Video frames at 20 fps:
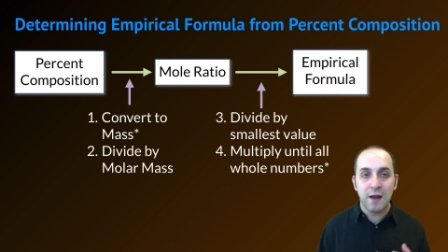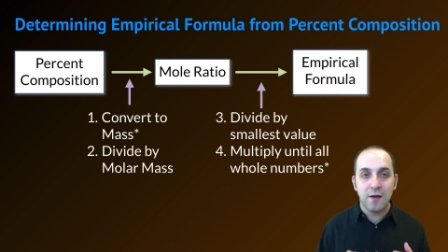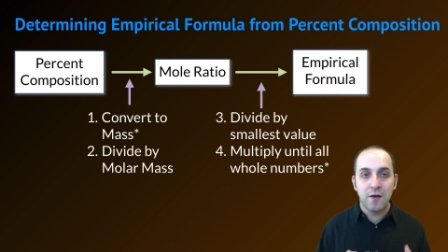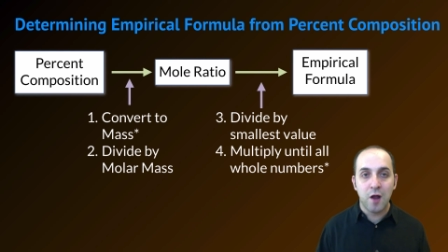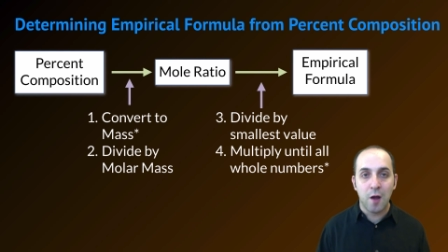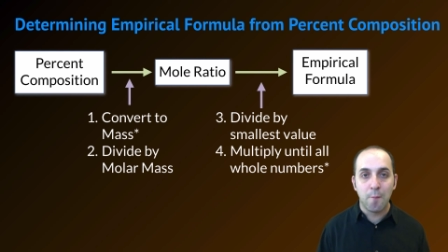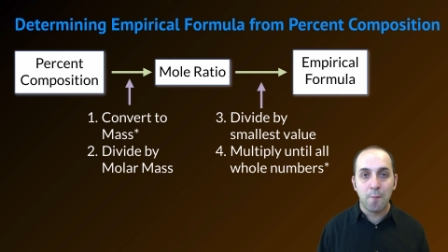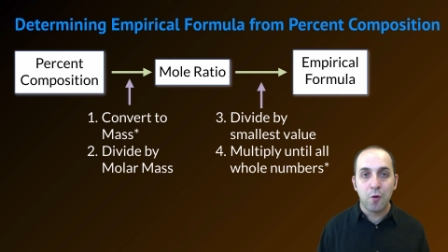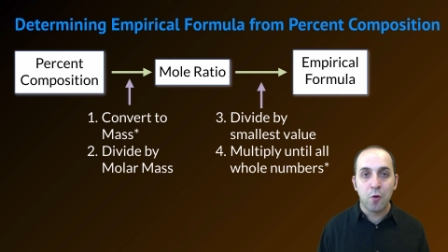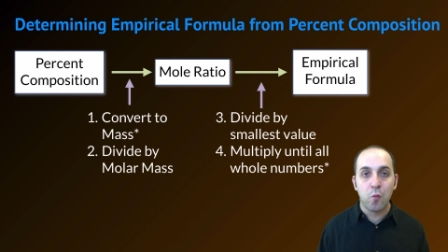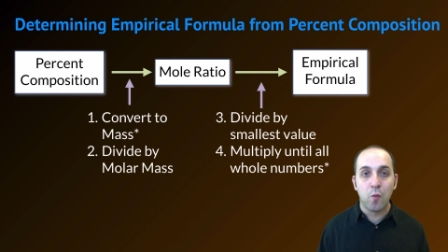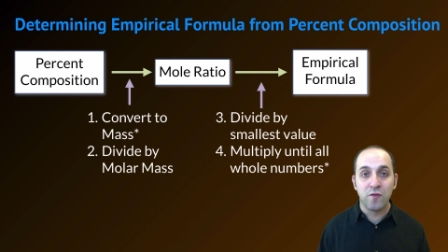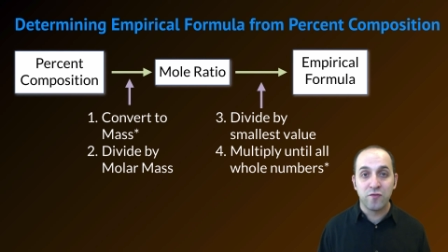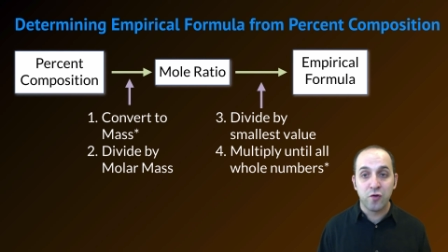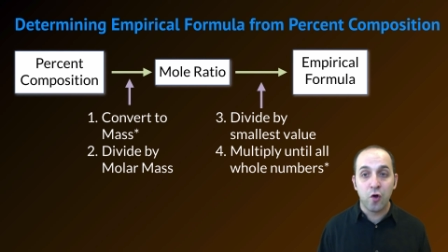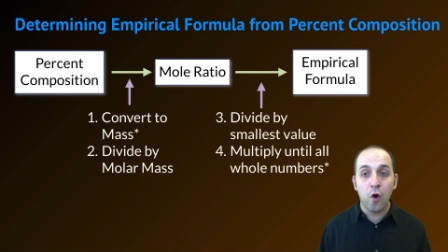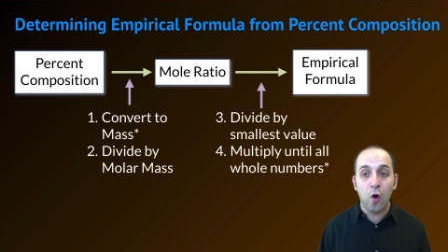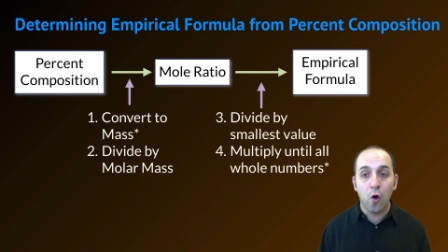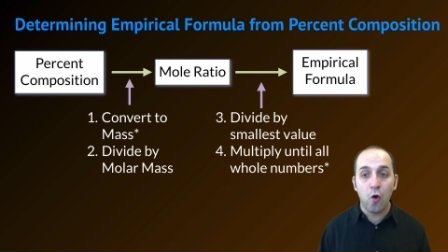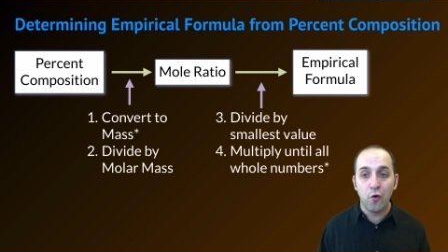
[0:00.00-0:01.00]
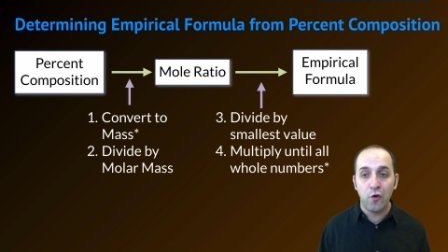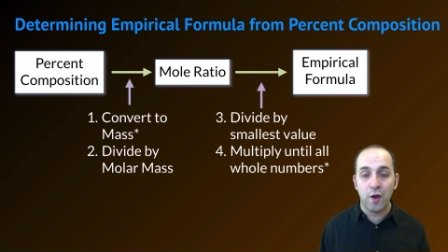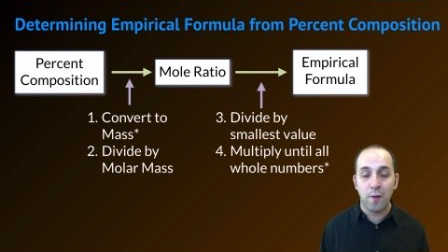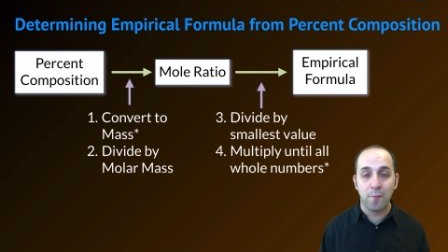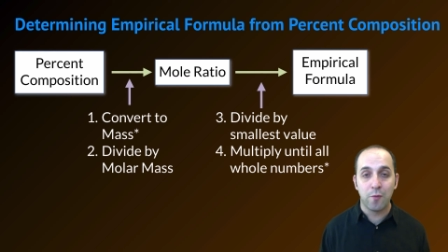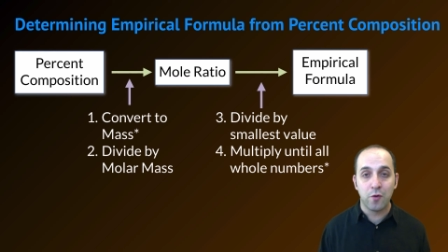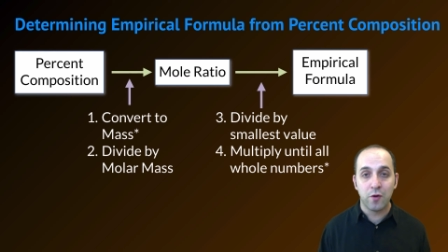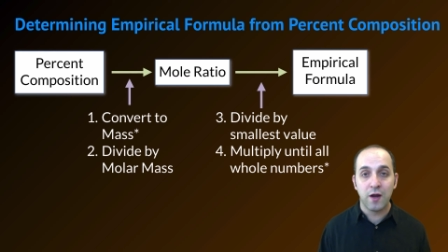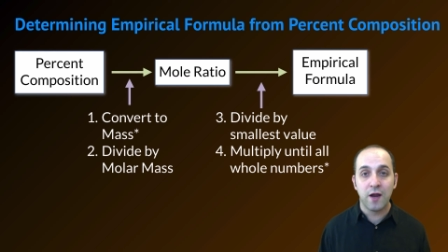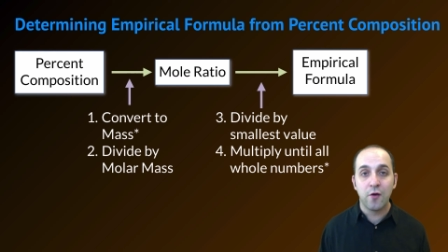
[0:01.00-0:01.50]
number was a whole
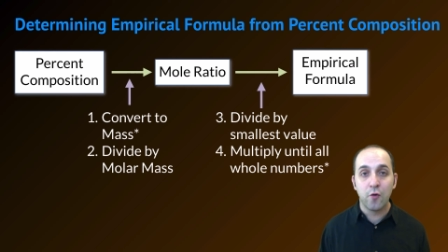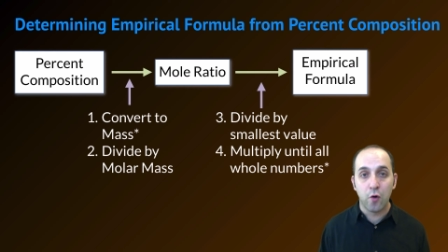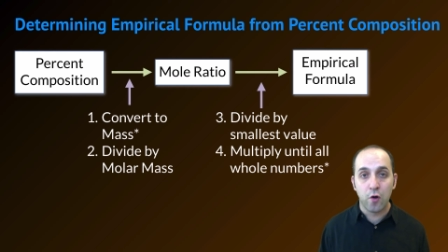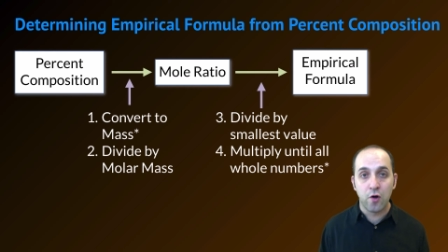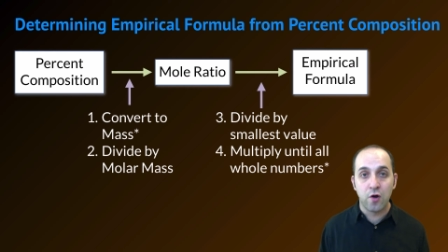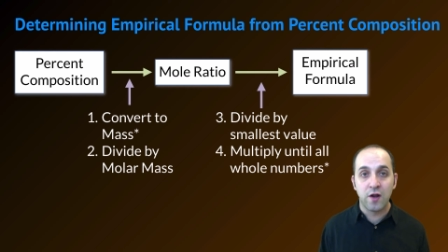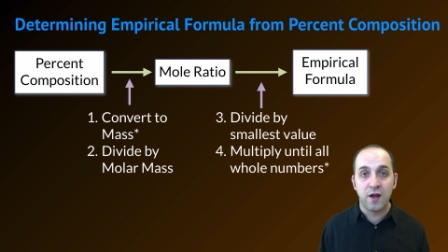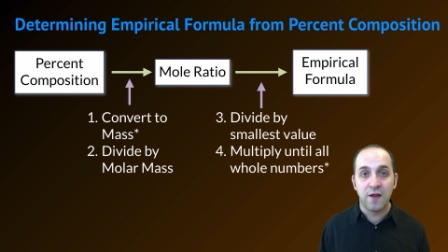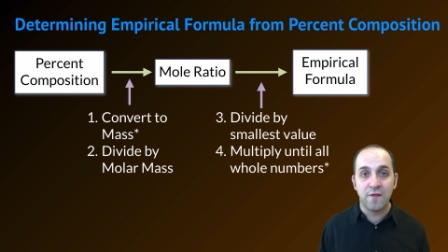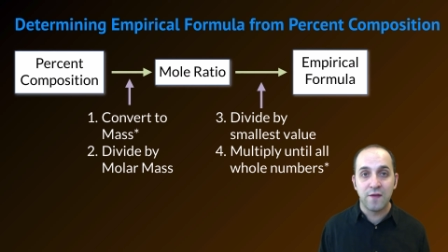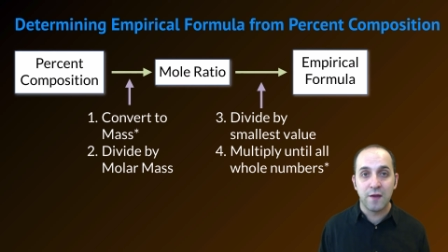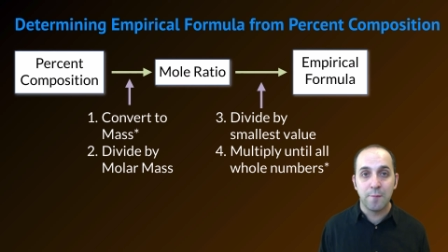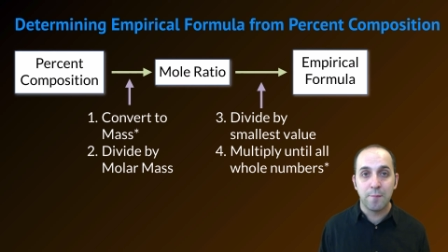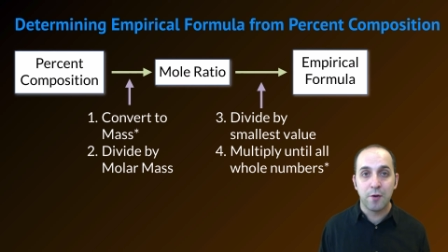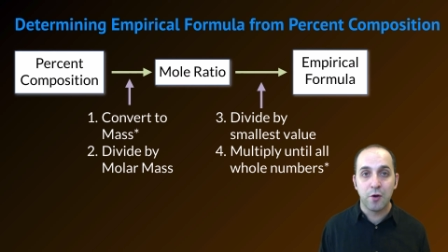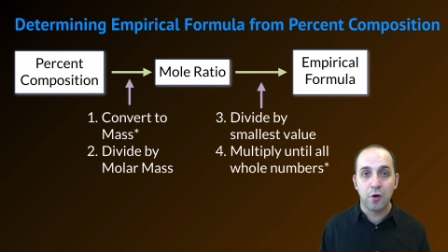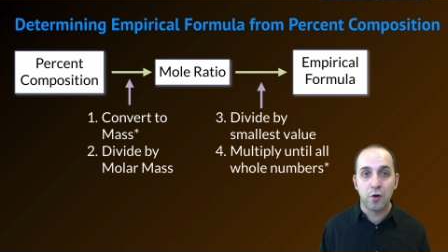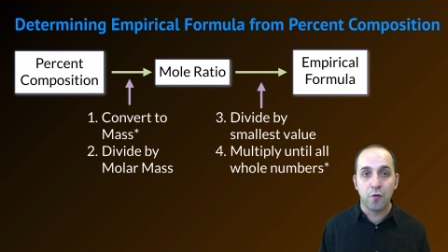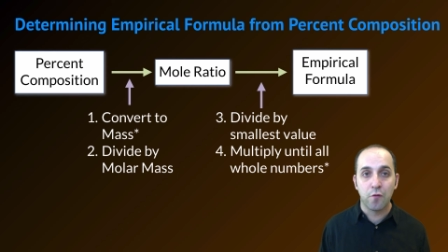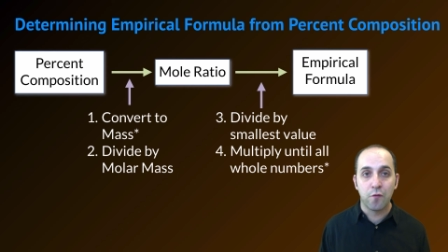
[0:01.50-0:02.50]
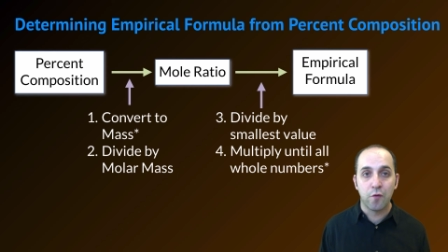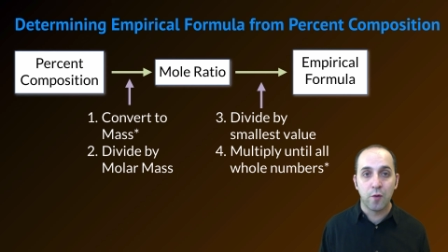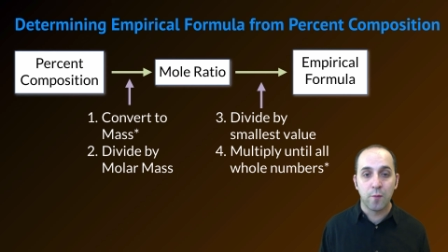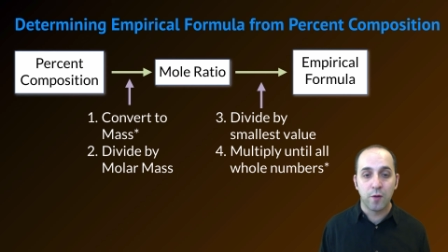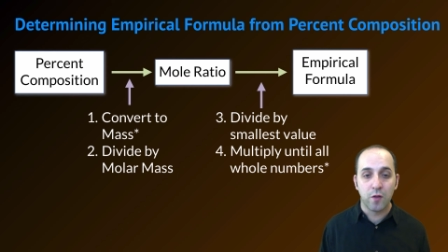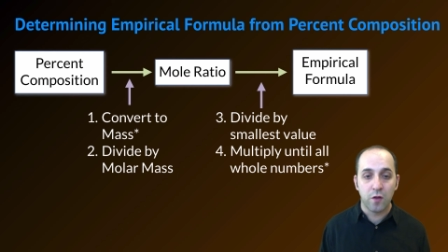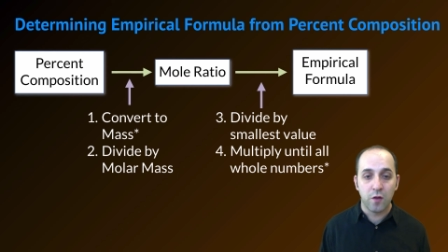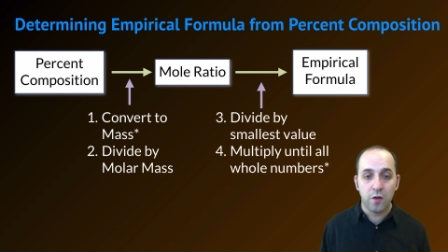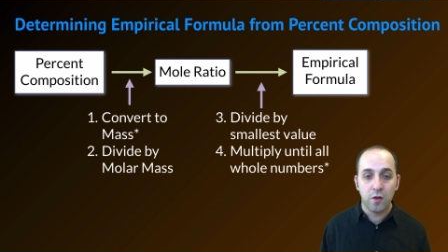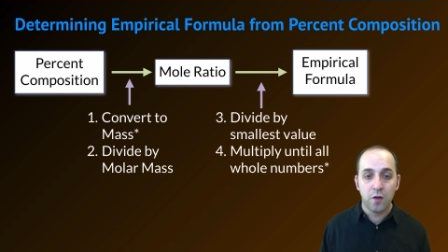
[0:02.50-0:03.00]
number in order to get the empirical
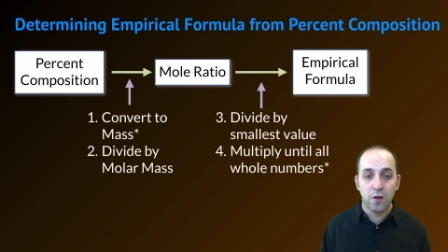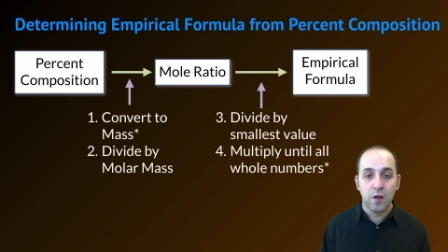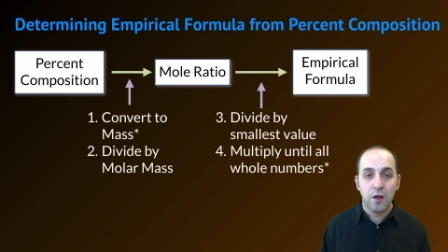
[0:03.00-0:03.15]
formula.